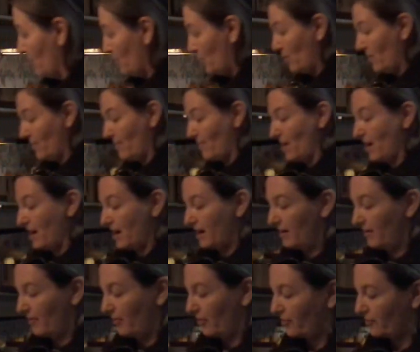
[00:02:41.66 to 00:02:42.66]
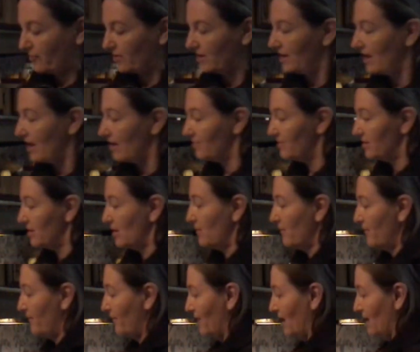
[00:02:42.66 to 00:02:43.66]
put my 3 cups
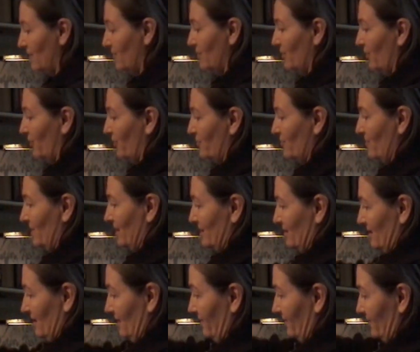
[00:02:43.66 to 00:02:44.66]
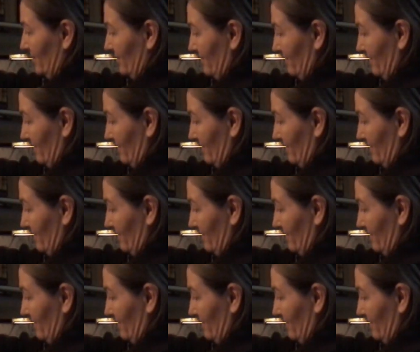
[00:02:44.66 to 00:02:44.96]
of flour through my sift.